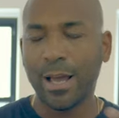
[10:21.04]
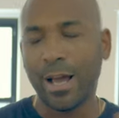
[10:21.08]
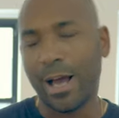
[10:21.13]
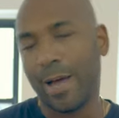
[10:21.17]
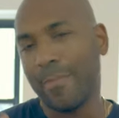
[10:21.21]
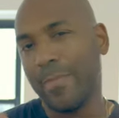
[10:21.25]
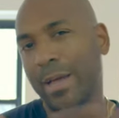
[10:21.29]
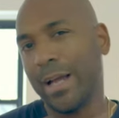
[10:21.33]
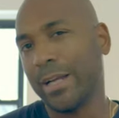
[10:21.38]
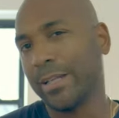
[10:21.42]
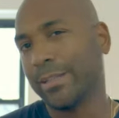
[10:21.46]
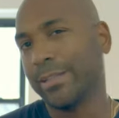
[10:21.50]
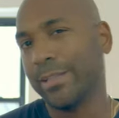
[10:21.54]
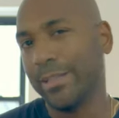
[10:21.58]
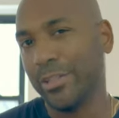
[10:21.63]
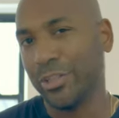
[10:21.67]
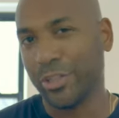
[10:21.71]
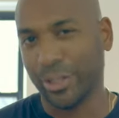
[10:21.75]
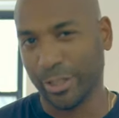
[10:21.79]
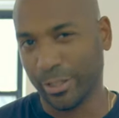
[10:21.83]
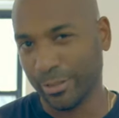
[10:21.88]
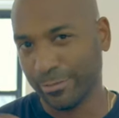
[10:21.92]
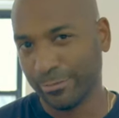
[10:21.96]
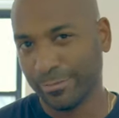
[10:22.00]
I'm not a
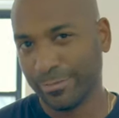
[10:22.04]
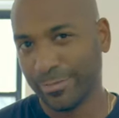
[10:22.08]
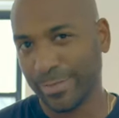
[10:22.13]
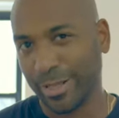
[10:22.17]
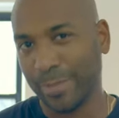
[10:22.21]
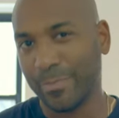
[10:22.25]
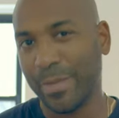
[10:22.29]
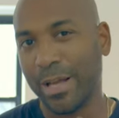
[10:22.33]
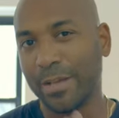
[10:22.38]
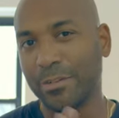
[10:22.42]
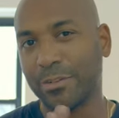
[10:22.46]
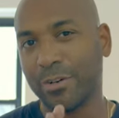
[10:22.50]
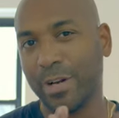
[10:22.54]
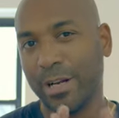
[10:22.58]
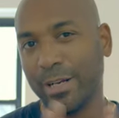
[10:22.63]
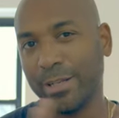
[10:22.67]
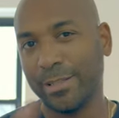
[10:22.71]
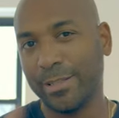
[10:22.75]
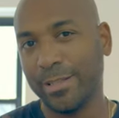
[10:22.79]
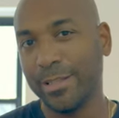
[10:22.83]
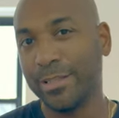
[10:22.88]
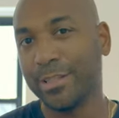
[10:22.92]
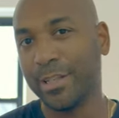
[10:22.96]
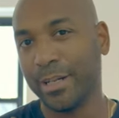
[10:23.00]
teacher. I'm not trying
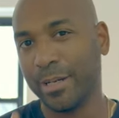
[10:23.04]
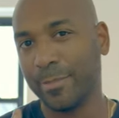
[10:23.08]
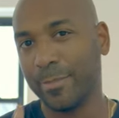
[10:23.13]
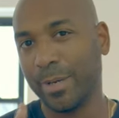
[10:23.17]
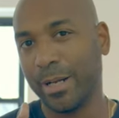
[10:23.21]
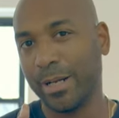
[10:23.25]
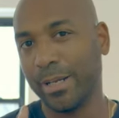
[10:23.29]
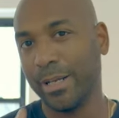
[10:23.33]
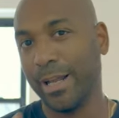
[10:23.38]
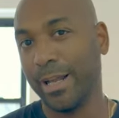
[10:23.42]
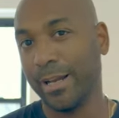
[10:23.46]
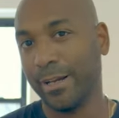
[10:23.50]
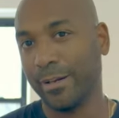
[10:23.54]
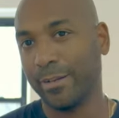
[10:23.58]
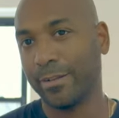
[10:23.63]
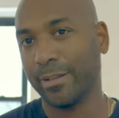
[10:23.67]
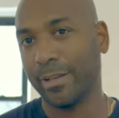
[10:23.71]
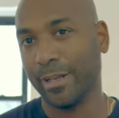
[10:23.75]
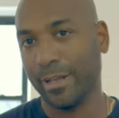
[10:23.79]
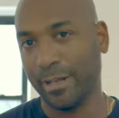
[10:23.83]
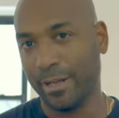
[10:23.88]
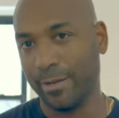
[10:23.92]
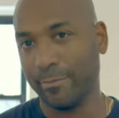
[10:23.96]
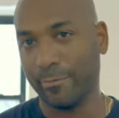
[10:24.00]
to teach anybody
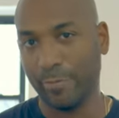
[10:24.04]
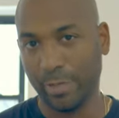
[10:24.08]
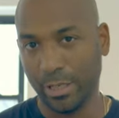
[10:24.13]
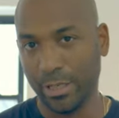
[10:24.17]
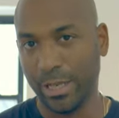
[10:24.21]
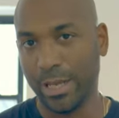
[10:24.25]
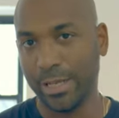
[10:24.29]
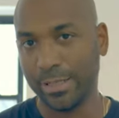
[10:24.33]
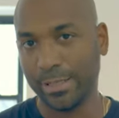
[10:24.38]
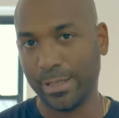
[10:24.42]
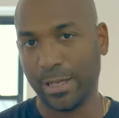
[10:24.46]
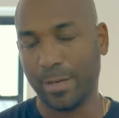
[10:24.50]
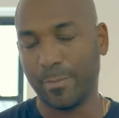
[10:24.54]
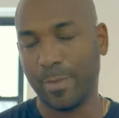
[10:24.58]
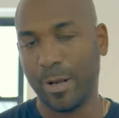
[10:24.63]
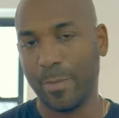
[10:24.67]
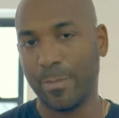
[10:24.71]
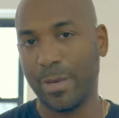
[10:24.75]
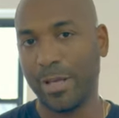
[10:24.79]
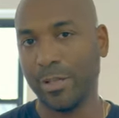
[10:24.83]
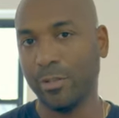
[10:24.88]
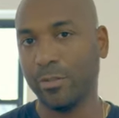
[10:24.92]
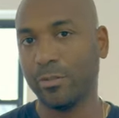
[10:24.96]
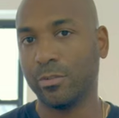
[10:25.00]
anything. I've realized that
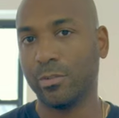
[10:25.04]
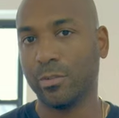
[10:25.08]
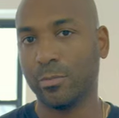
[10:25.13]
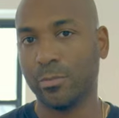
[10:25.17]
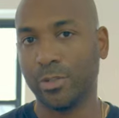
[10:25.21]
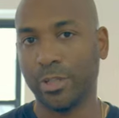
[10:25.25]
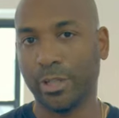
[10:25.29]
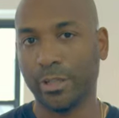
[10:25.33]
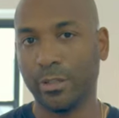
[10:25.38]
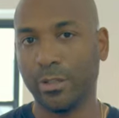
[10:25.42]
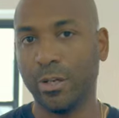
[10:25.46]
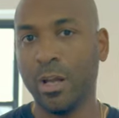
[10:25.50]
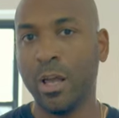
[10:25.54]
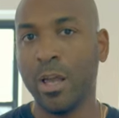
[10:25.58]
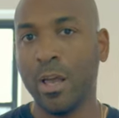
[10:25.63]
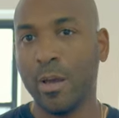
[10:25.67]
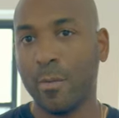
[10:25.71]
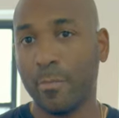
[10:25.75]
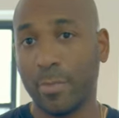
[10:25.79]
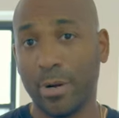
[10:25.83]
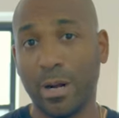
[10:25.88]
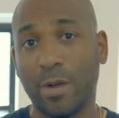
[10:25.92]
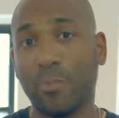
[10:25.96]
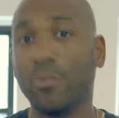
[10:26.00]
about my YouTube channel,
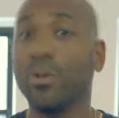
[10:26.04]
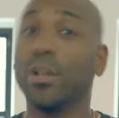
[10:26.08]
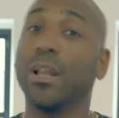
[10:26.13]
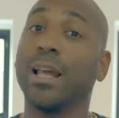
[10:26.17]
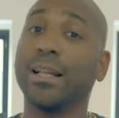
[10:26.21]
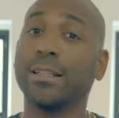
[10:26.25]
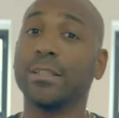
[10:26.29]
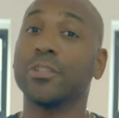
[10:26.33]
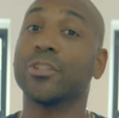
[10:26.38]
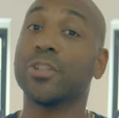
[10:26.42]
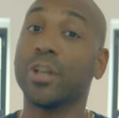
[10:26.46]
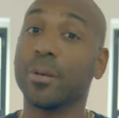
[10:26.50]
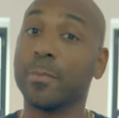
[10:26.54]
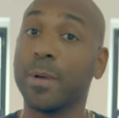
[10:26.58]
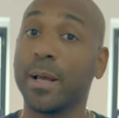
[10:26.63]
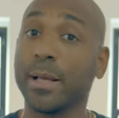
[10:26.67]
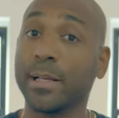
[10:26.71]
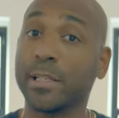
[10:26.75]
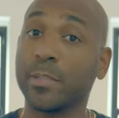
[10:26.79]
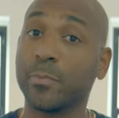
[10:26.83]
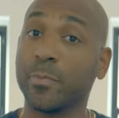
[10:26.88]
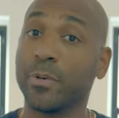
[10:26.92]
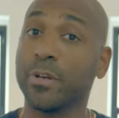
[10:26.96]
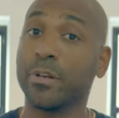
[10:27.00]
but I would like to share my
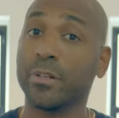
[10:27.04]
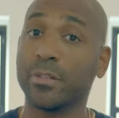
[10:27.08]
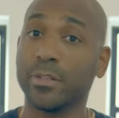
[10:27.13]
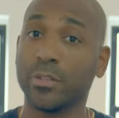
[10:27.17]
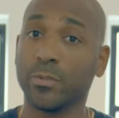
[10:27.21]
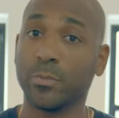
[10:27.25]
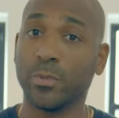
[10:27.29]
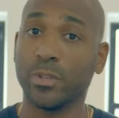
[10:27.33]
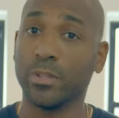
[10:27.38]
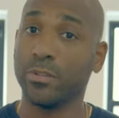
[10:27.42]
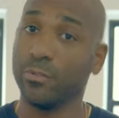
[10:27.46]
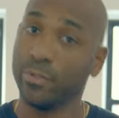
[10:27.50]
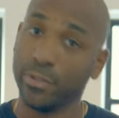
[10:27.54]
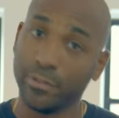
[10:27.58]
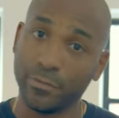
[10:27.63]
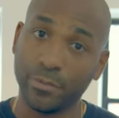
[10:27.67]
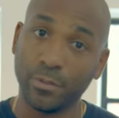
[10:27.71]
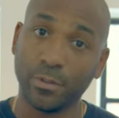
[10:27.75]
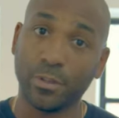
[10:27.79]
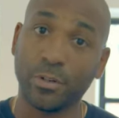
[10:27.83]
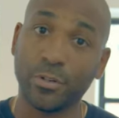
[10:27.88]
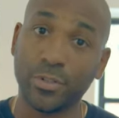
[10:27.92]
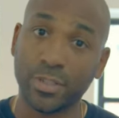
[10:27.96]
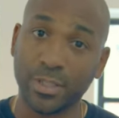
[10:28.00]
experiences with you. And if
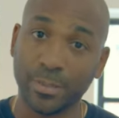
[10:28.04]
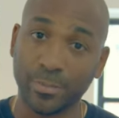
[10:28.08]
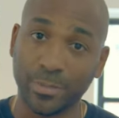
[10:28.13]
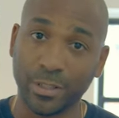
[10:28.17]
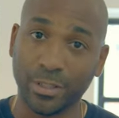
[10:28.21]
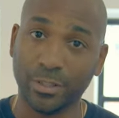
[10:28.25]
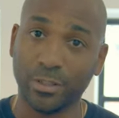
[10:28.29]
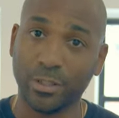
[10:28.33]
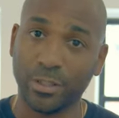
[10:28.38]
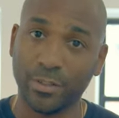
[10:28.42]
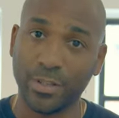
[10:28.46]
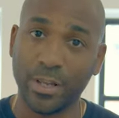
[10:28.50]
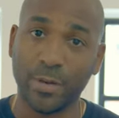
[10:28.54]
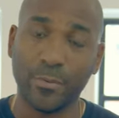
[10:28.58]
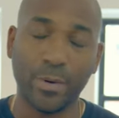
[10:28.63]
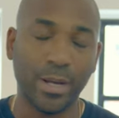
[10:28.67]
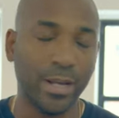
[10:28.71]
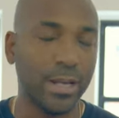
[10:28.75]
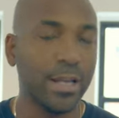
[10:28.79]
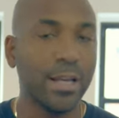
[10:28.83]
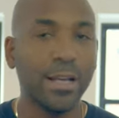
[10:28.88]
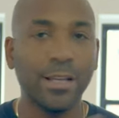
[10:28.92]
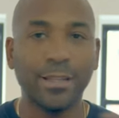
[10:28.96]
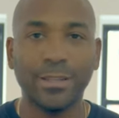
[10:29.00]
you learn something along that
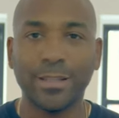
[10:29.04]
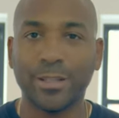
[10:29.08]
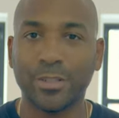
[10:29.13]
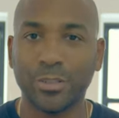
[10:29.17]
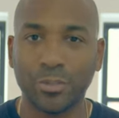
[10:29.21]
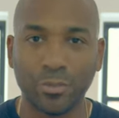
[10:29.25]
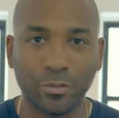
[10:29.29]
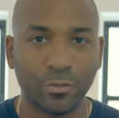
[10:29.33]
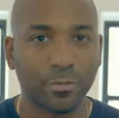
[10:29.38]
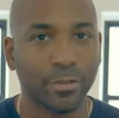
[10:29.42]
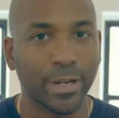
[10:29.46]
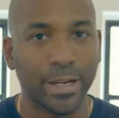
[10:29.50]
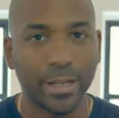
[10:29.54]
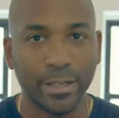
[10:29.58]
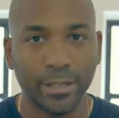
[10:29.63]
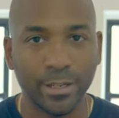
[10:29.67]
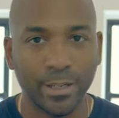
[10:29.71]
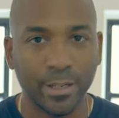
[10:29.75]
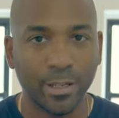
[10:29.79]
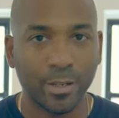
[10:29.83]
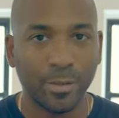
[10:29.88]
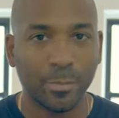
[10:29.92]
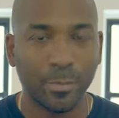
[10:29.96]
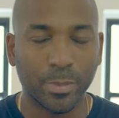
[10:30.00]
way, that's great.
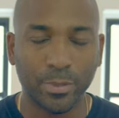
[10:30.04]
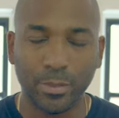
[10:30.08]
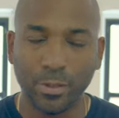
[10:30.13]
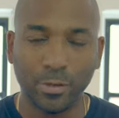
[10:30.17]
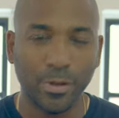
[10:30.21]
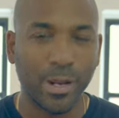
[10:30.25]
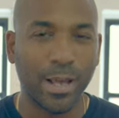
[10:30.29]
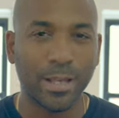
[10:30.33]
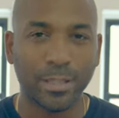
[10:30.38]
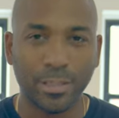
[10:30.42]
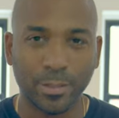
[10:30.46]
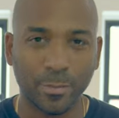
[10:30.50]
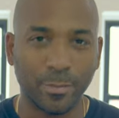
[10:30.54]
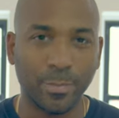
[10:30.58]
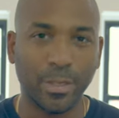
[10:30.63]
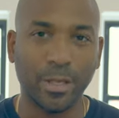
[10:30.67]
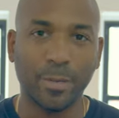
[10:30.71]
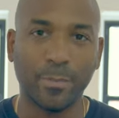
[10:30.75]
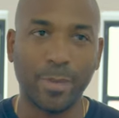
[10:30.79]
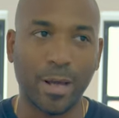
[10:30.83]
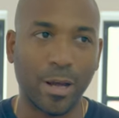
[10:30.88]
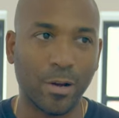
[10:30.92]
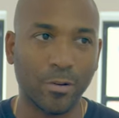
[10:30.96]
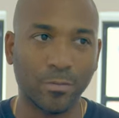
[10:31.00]
But don't ask me
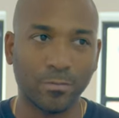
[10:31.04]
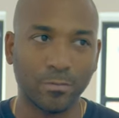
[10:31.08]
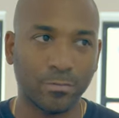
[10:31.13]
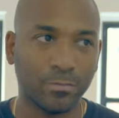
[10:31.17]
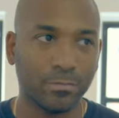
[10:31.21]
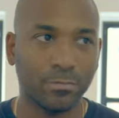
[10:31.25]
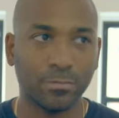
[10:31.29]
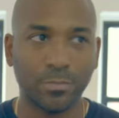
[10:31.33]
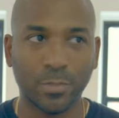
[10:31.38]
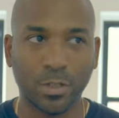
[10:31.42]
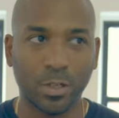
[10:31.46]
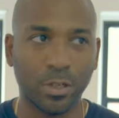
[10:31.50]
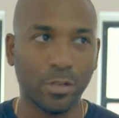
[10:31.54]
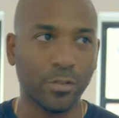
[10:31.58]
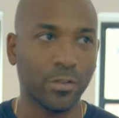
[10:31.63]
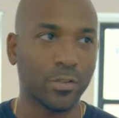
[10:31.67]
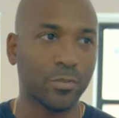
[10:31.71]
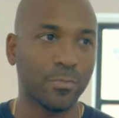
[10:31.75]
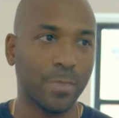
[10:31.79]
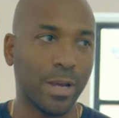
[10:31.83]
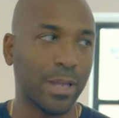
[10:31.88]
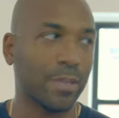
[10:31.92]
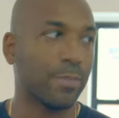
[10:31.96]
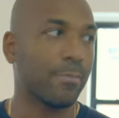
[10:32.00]
about all
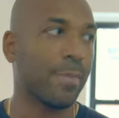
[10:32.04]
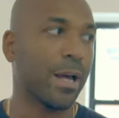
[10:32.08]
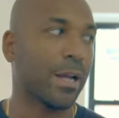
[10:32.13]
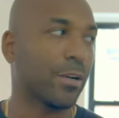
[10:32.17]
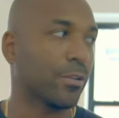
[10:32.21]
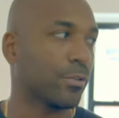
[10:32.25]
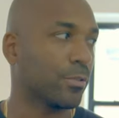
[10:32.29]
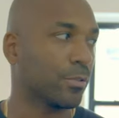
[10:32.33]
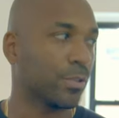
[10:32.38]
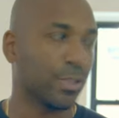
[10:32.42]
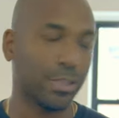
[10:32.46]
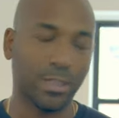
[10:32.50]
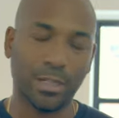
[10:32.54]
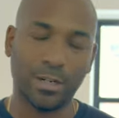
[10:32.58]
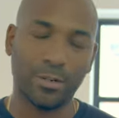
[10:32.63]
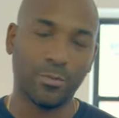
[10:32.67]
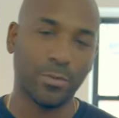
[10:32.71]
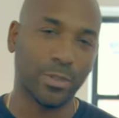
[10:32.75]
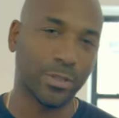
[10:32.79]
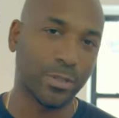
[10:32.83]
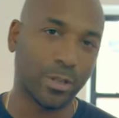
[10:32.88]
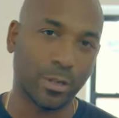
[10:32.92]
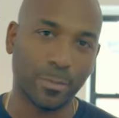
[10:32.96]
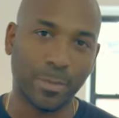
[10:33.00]
this mathematical shit. I don't
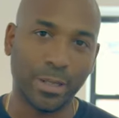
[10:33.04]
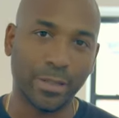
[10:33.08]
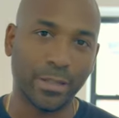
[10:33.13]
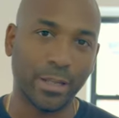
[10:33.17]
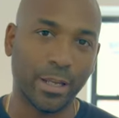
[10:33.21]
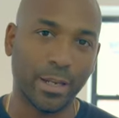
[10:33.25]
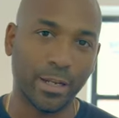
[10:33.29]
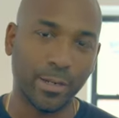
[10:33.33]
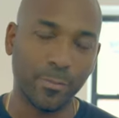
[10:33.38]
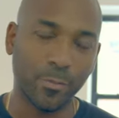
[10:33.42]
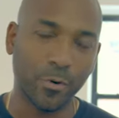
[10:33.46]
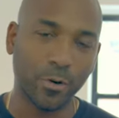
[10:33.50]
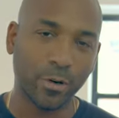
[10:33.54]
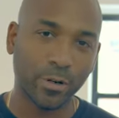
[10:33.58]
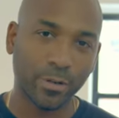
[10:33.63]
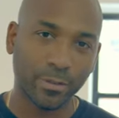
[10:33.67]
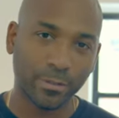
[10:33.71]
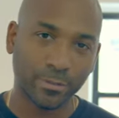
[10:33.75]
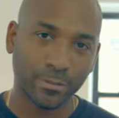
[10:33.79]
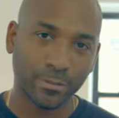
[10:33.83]
want to talk about that anymore.